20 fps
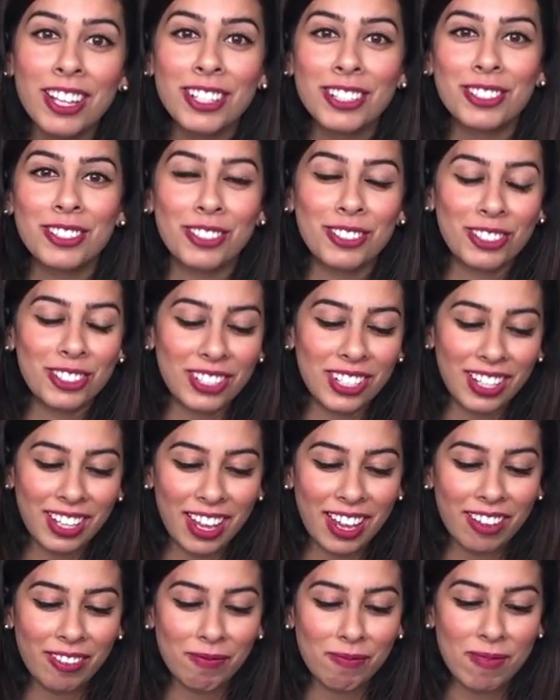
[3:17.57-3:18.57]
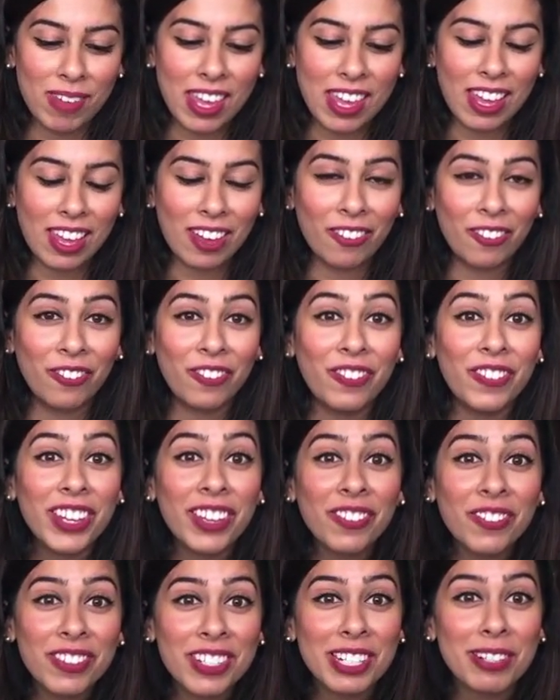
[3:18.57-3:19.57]
so she gave me
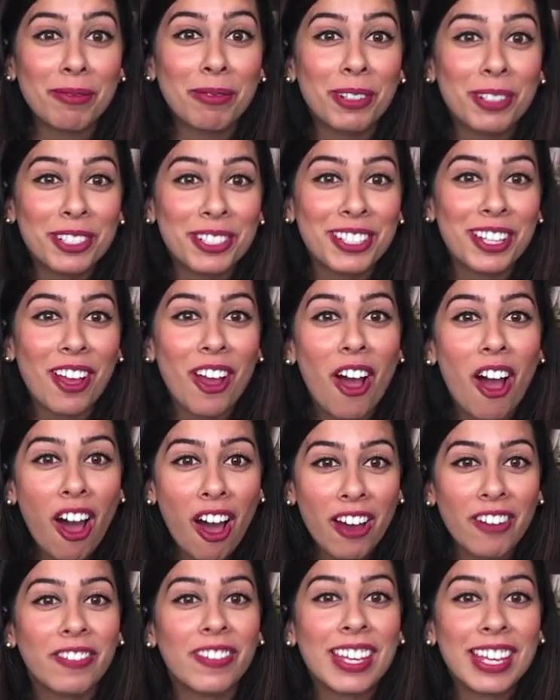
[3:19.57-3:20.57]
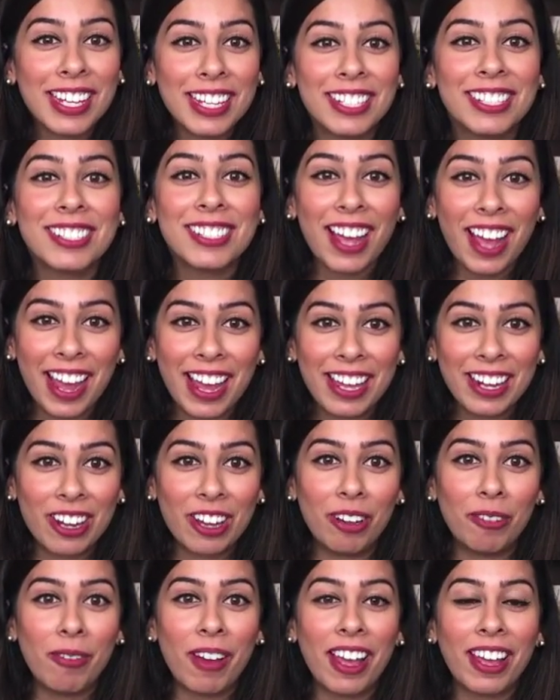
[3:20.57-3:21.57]
50% off each
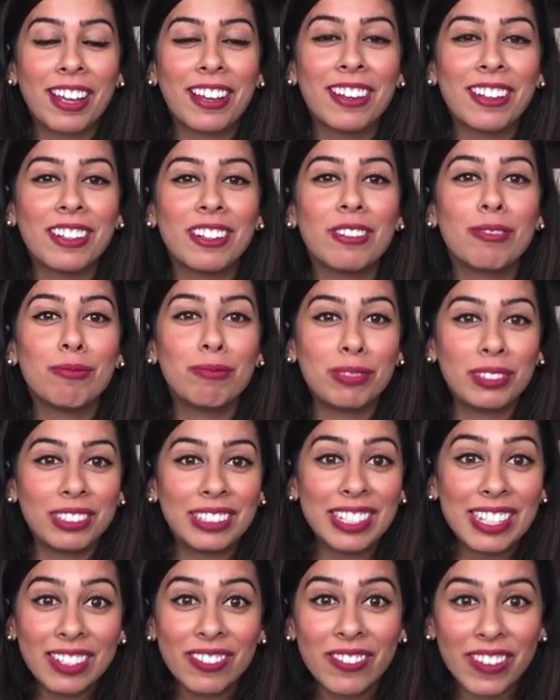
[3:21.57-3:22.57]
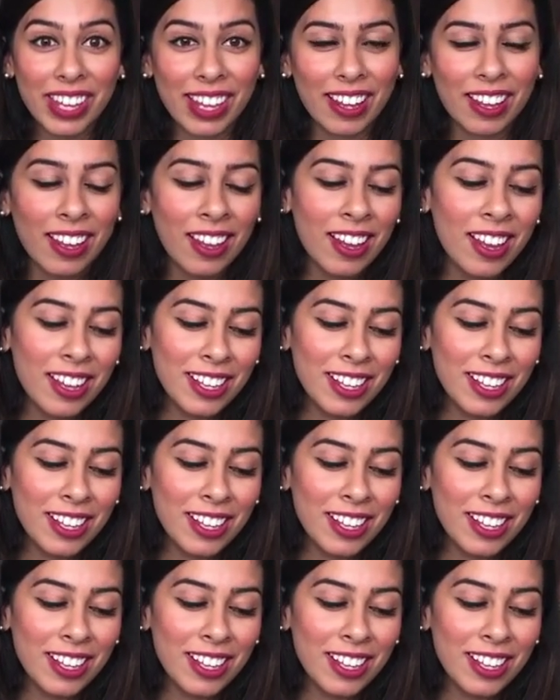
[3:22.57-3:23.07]
item. I couldn't believe it.